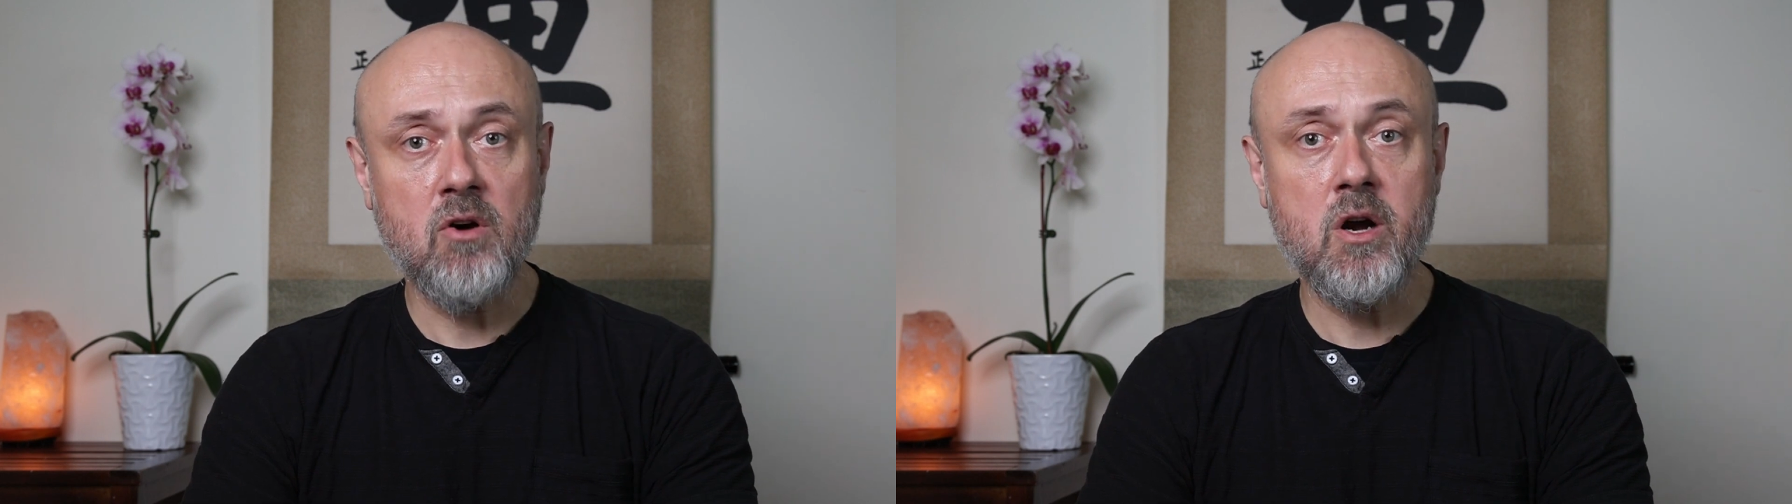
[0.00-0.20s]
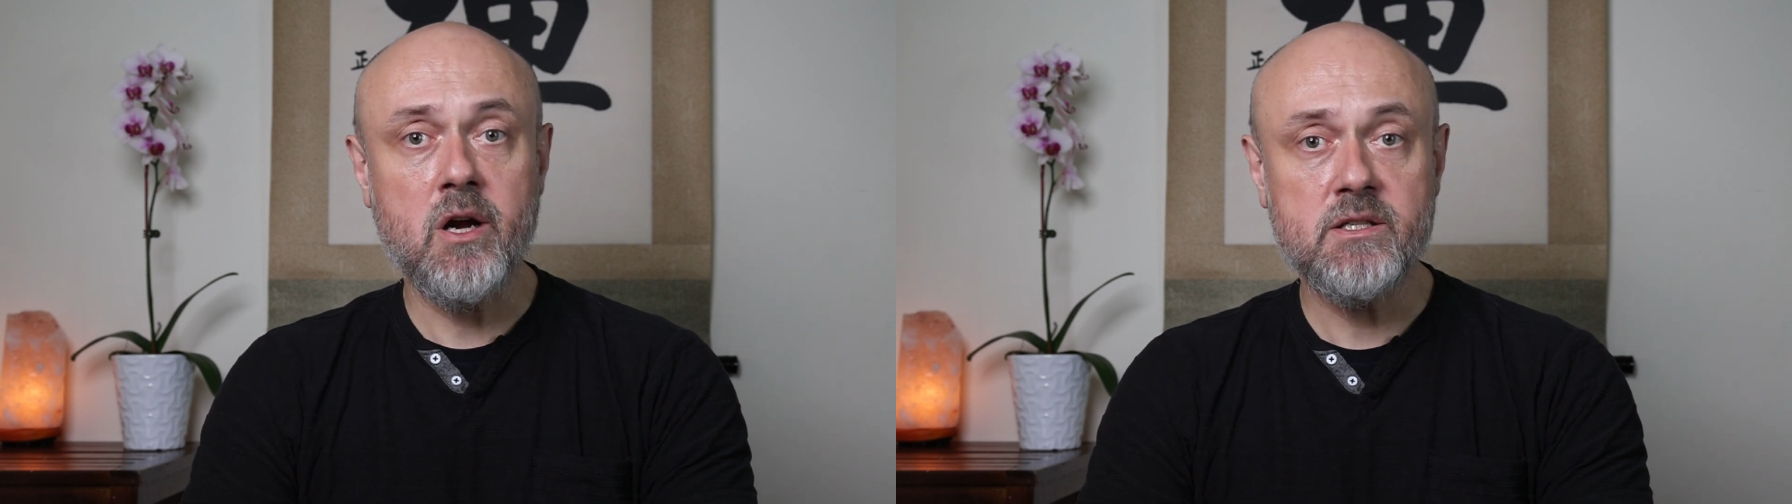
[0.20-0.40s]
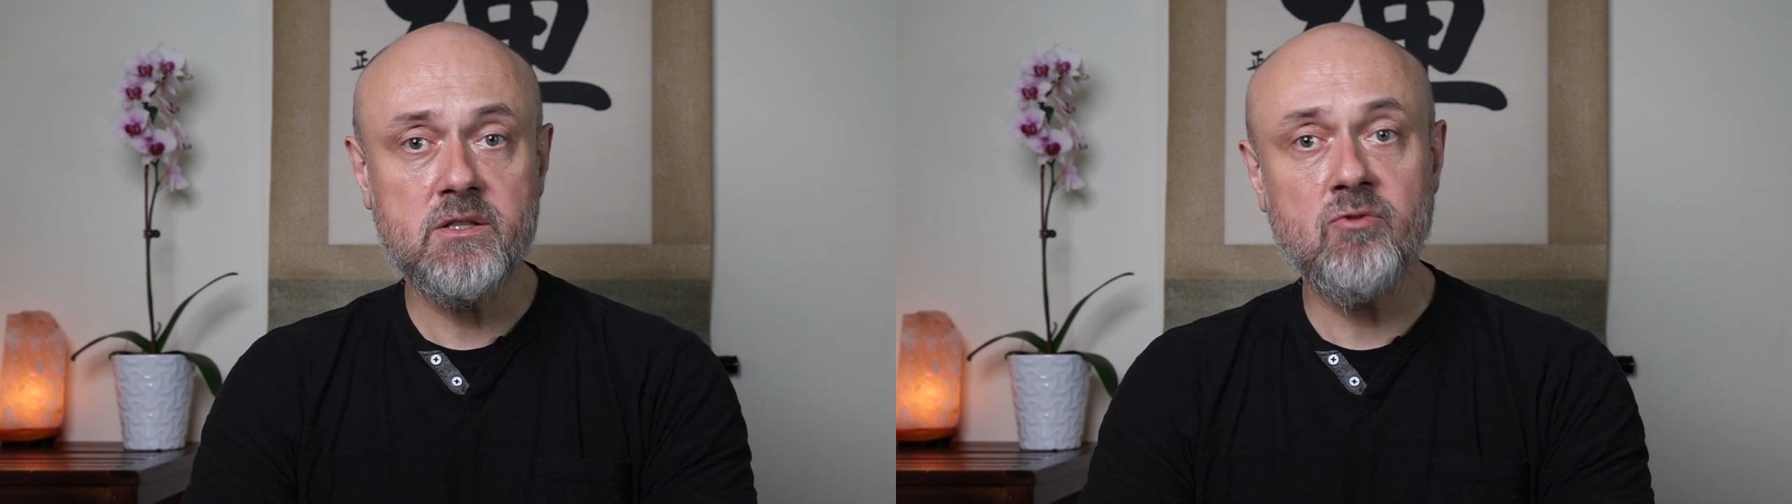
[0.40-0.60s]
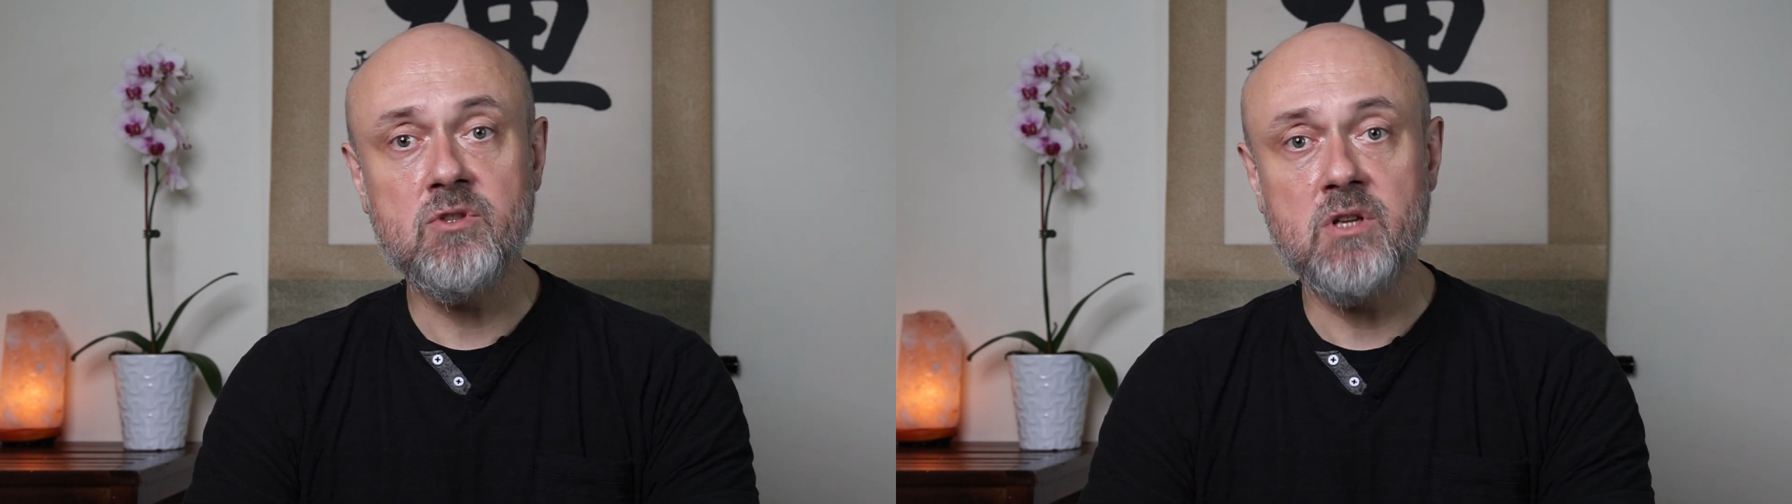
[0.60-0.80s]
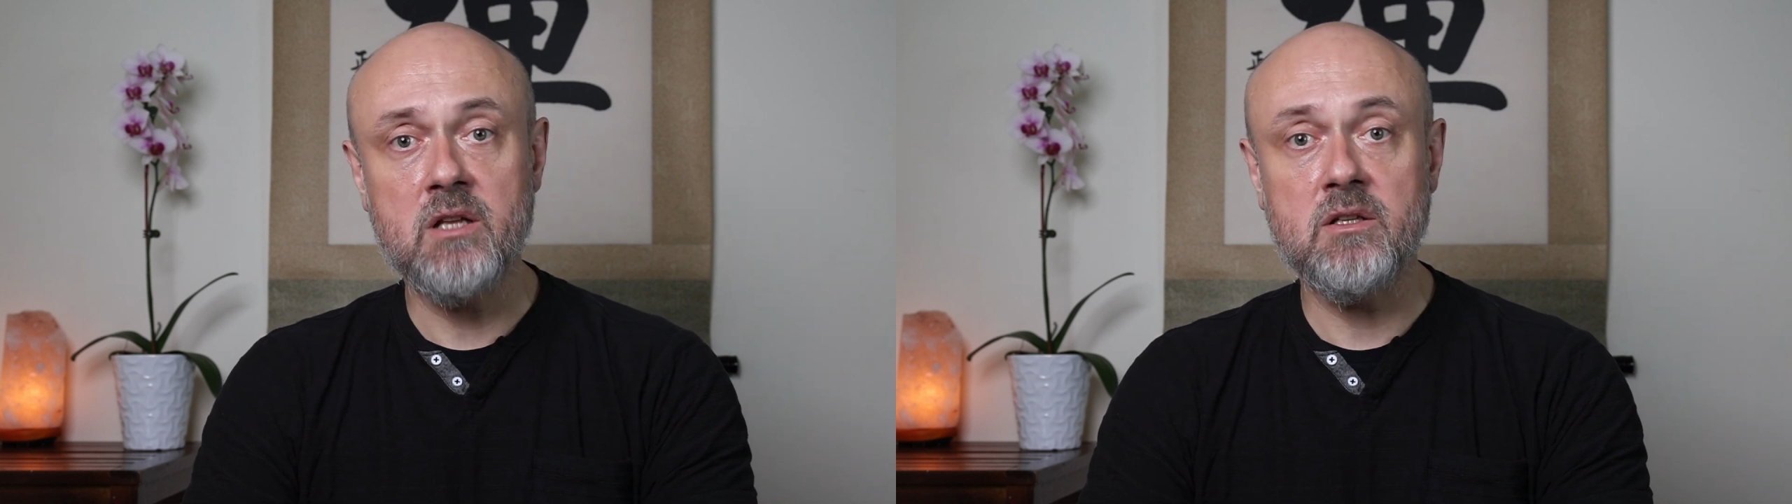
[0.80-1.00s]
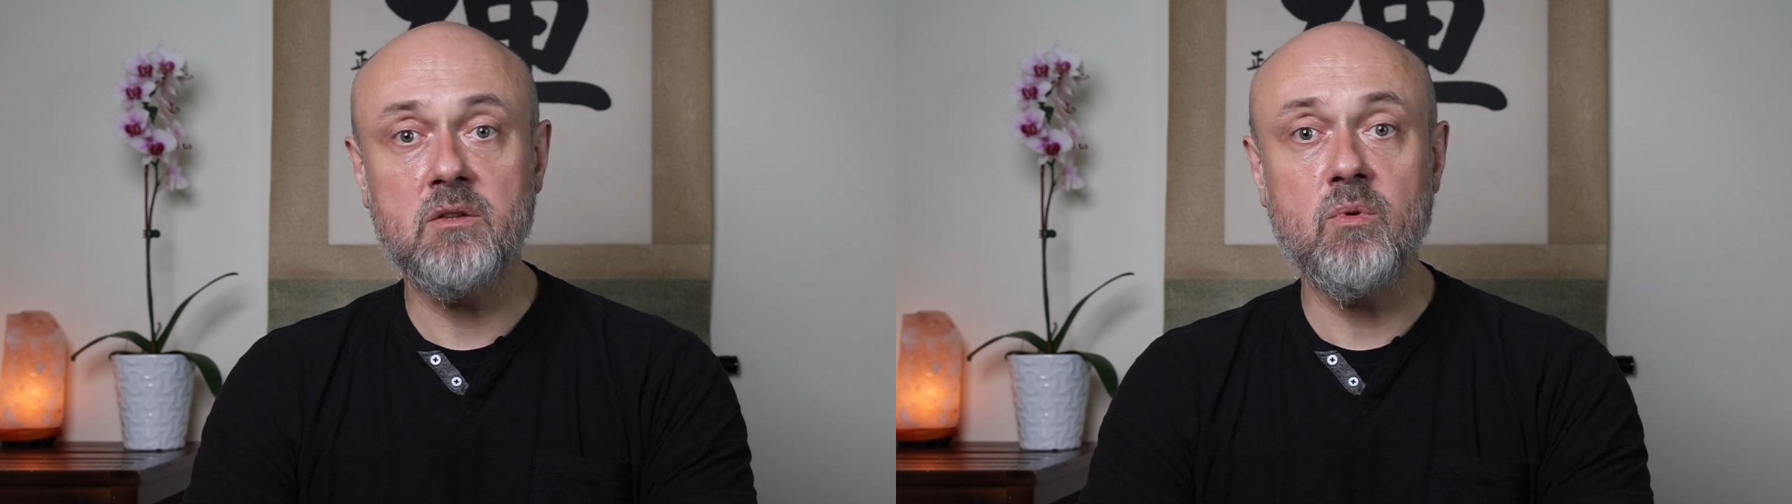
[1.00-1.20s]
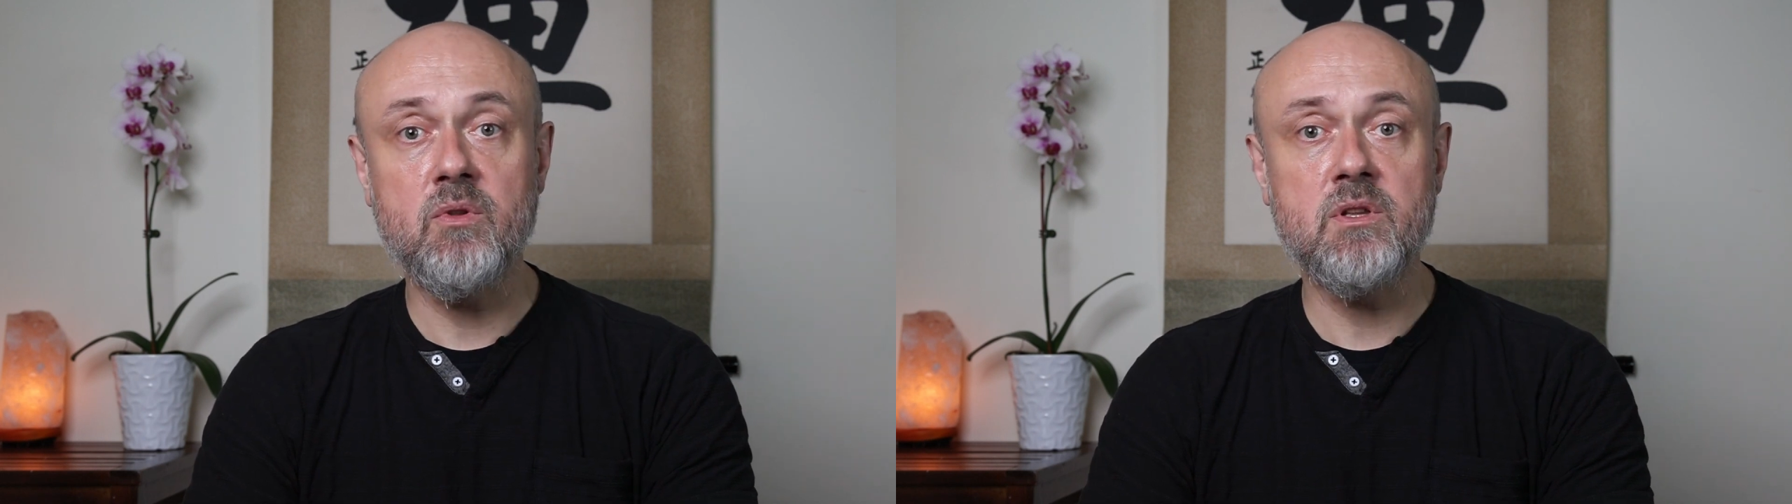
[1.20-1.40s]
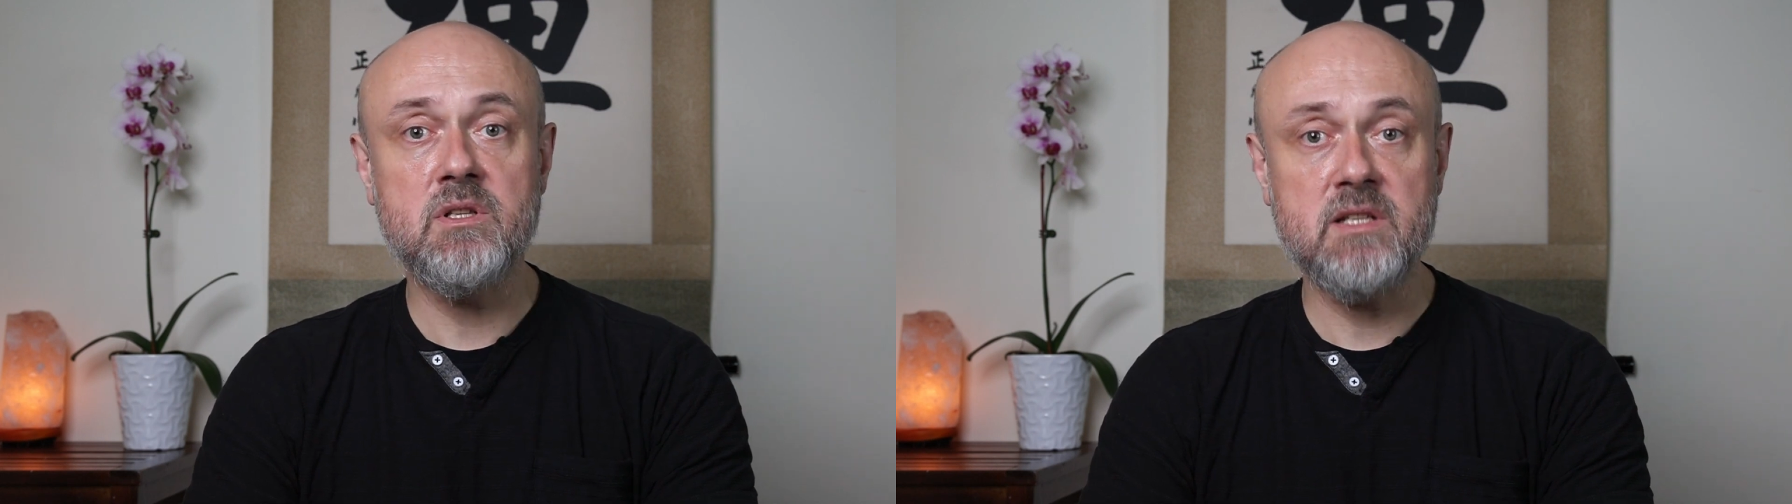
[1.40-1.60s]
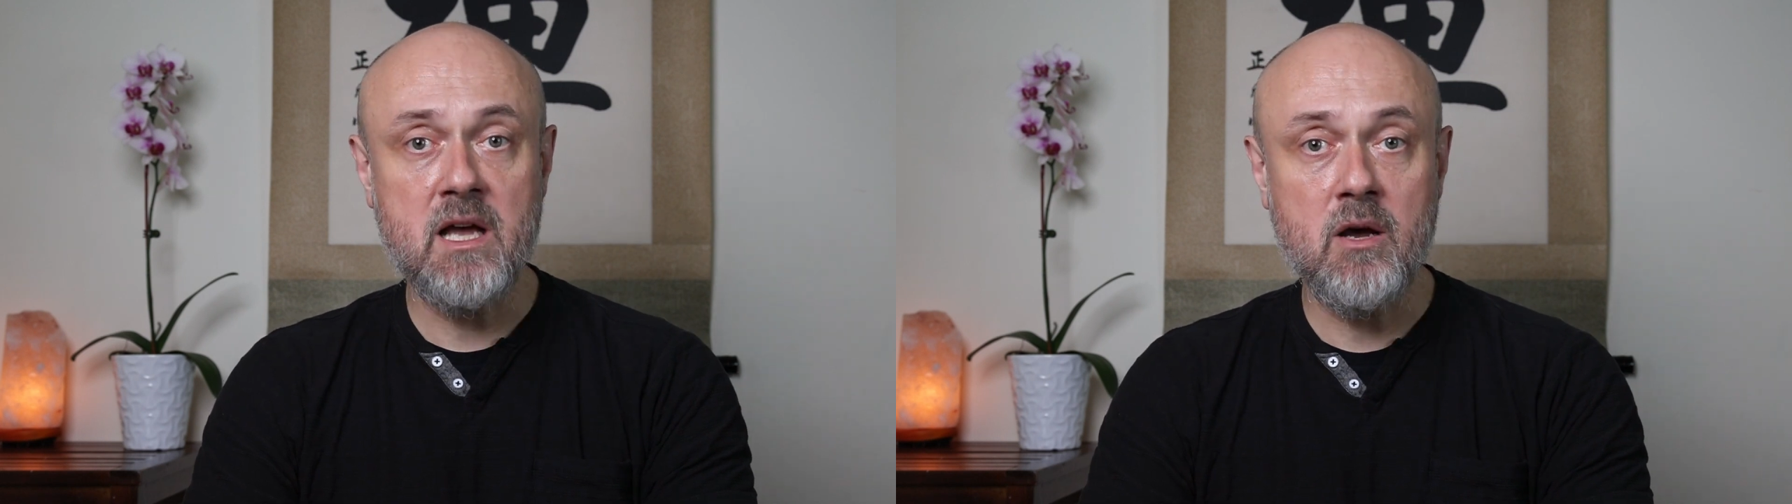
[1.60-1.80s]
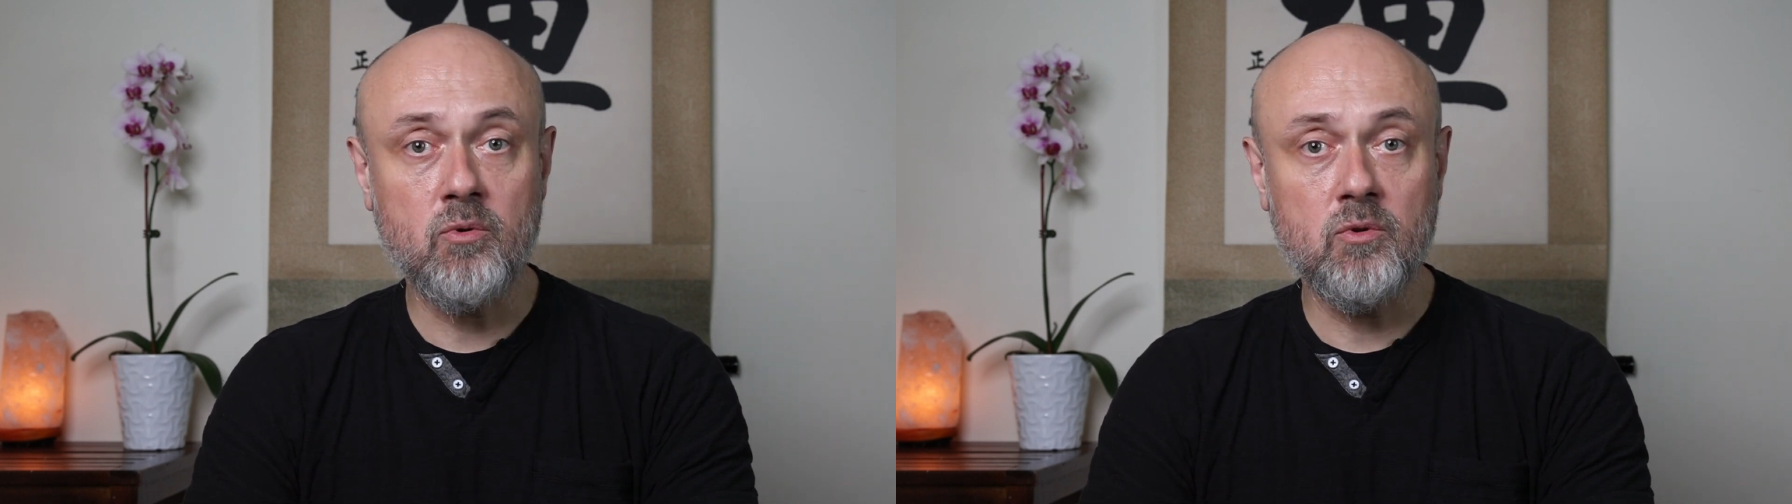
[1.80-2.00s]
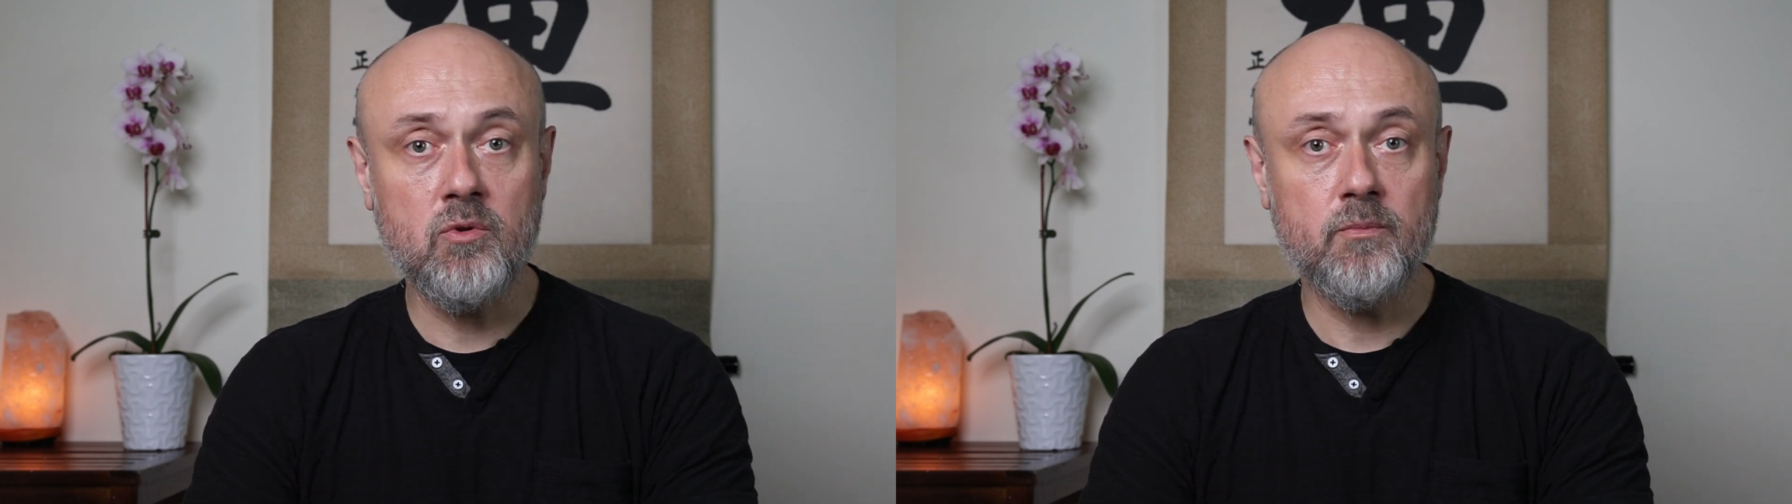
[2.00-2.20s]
are associated with the sound.